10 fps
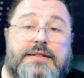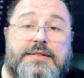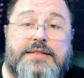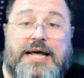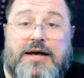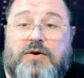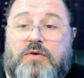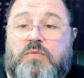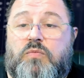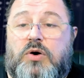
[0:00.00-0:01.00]
Now,
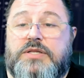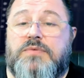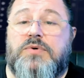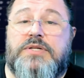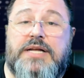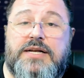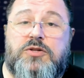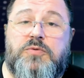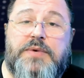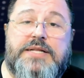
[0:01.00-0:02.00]
what it will take to
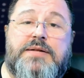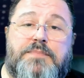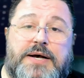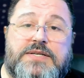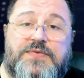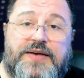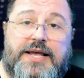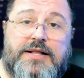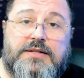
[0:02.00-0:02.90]
make the Pax fail,